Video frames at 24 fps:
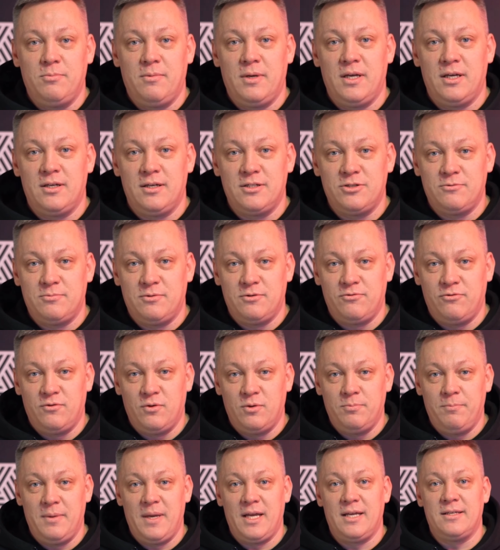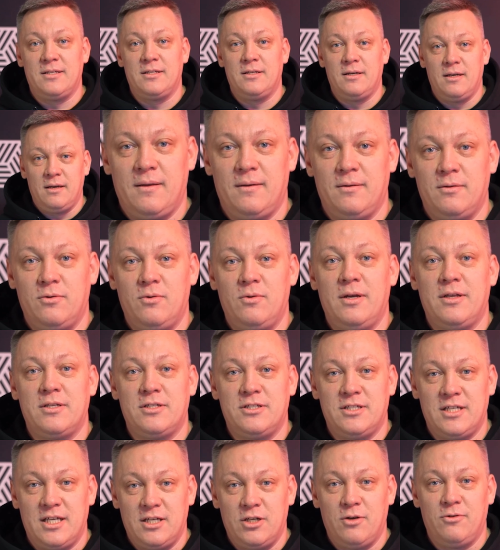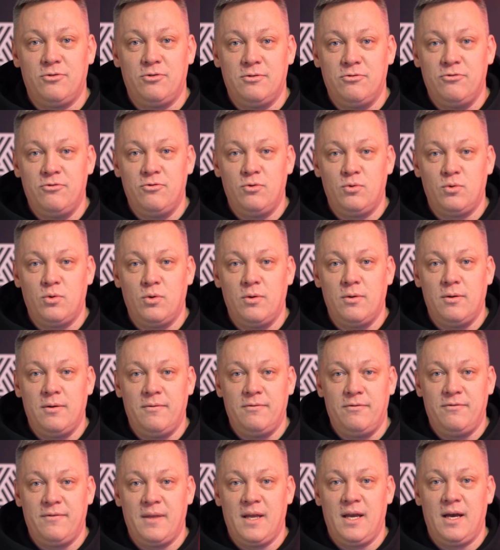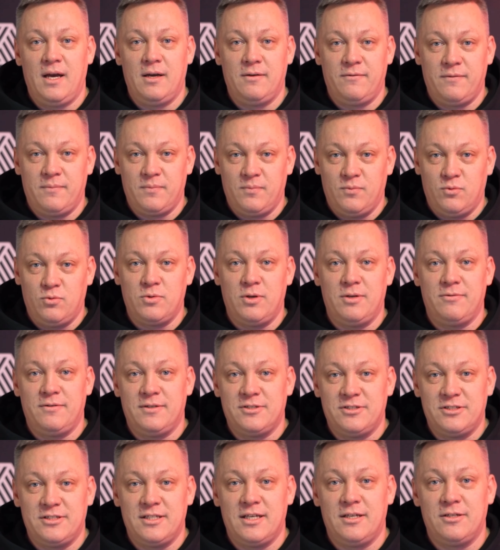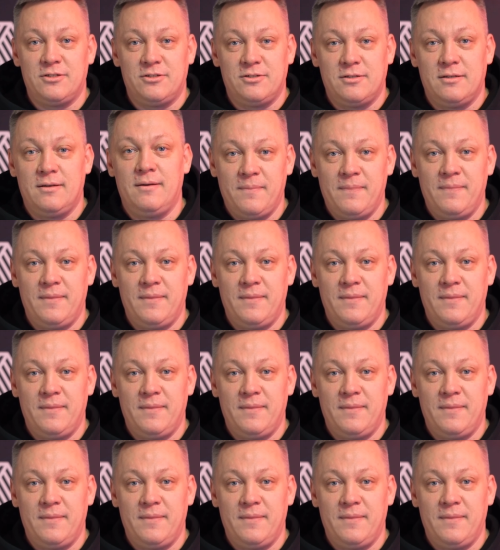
playlists perform best, you can scale to 4, 5, or even 6.